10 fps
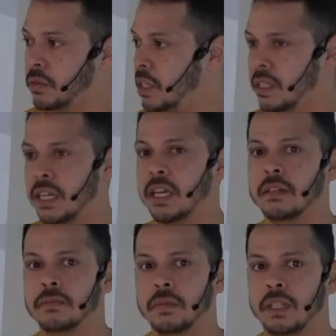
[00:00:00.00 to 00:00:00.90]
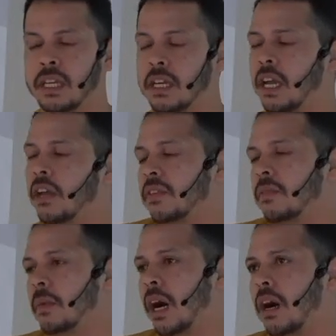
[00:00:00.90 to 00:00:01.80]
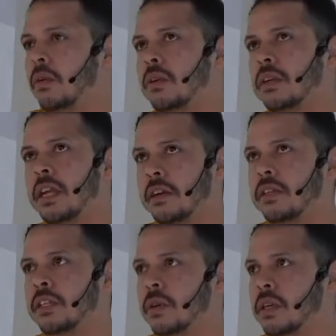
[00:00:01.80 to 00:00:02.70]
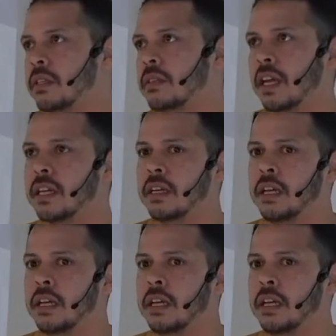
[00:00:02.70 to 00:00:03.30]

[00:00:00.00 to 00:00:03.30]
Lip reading: is like, if our neural network is like,